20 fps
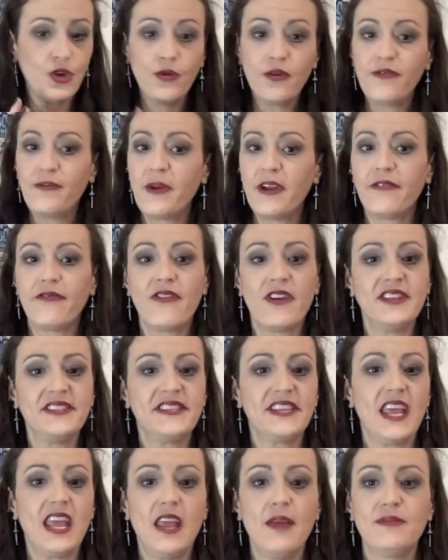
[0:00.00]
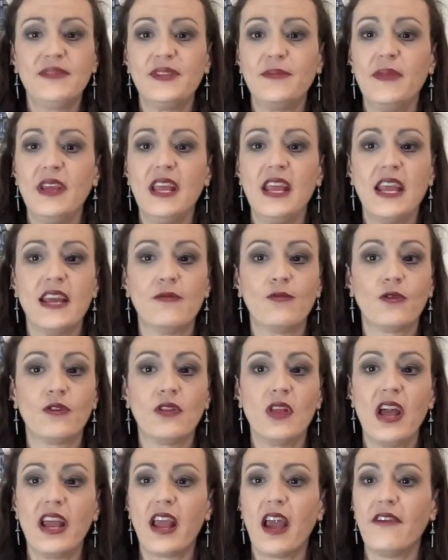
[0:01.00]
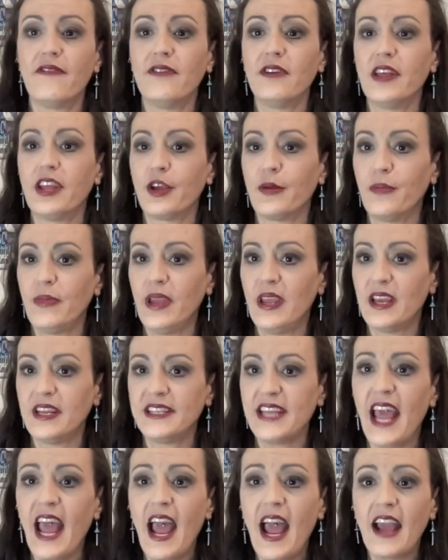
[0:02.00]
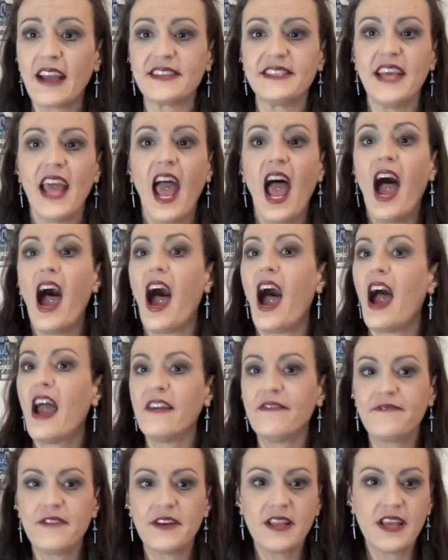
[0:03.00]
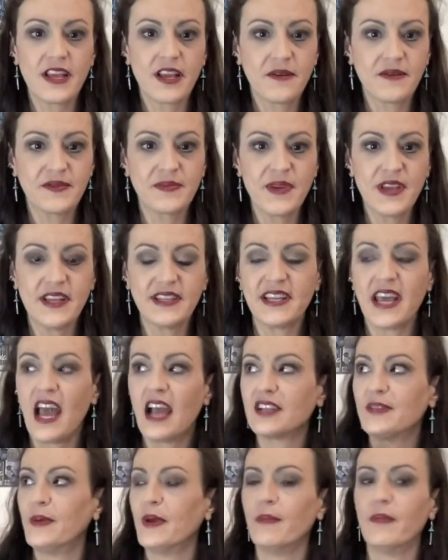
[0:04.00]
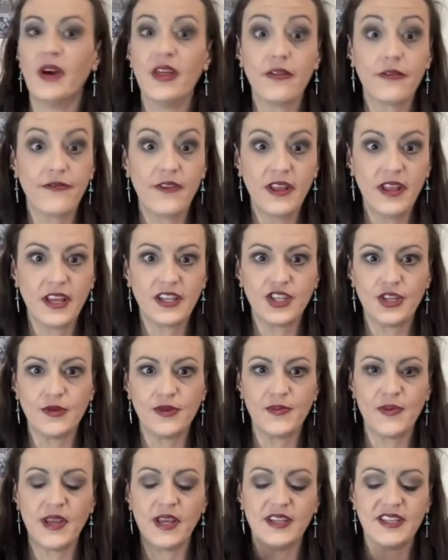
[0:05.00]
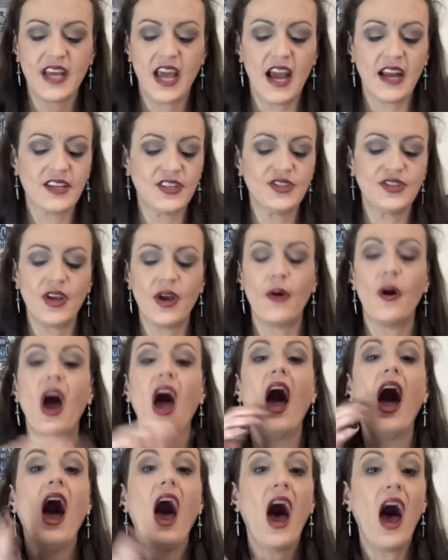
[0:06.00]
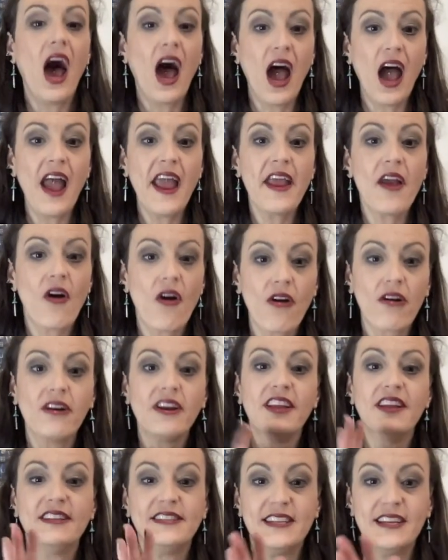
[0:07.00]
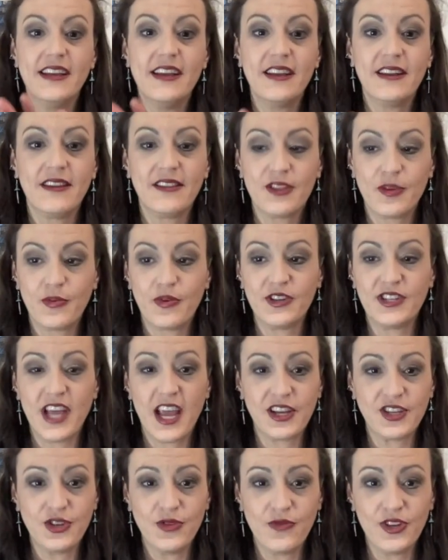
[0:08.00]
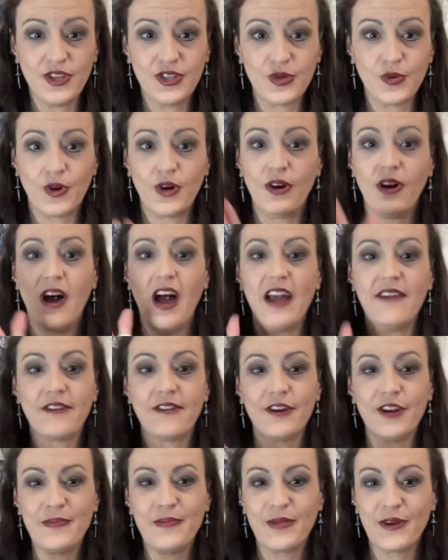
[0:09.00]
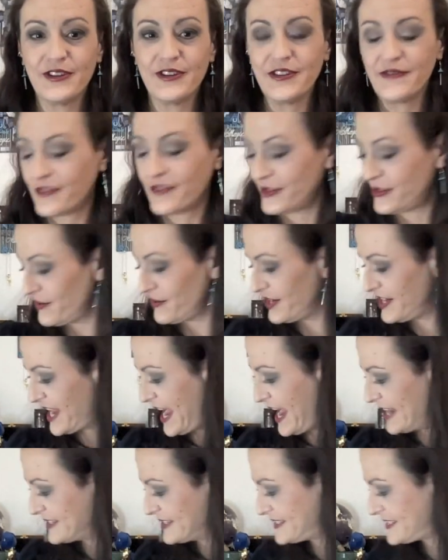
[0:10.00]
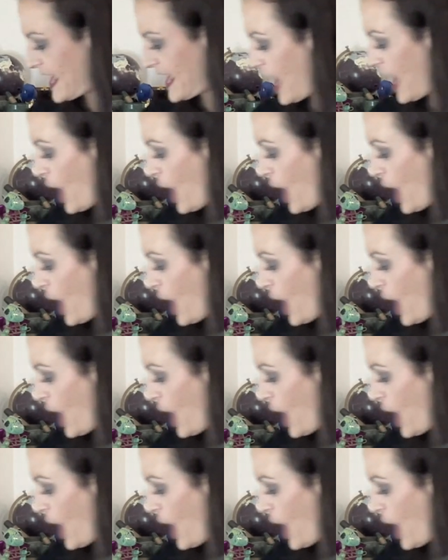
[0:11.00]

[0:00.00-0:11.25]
of my friends came to me and were like, I feel like I'm being attacked. I felt like I was being attacked. My mother felt like she was being attacked. So I already did the protection ritual. I've already burned it for 3 days.